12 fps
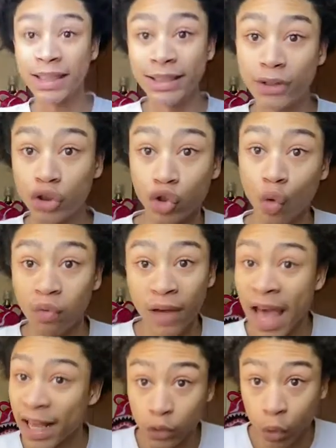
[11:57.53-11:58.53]
so
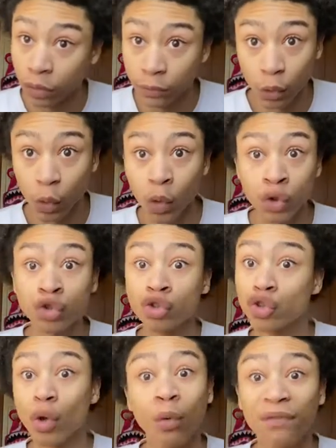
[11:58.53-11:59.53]
fast on the floor,
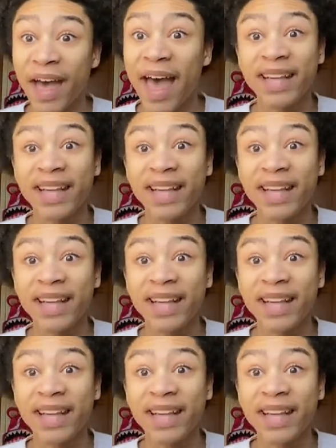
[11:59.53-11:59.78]
so fast.